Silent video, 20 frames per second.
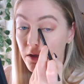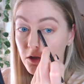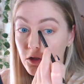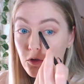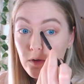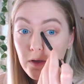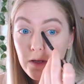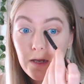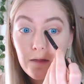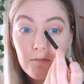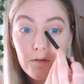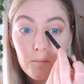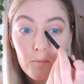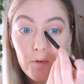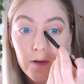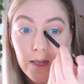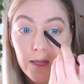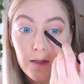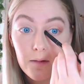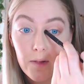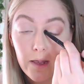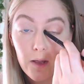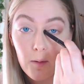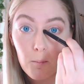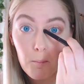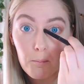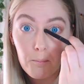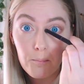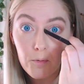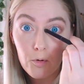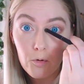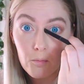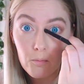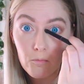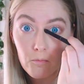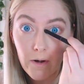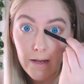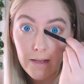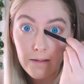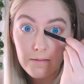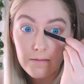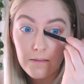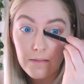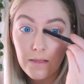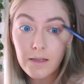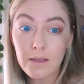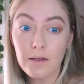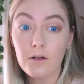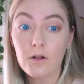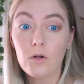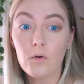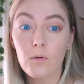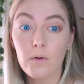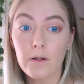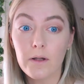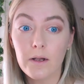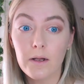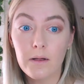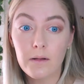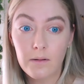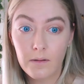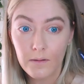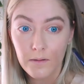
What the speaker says: You can even bring it like boom right into the inner corner.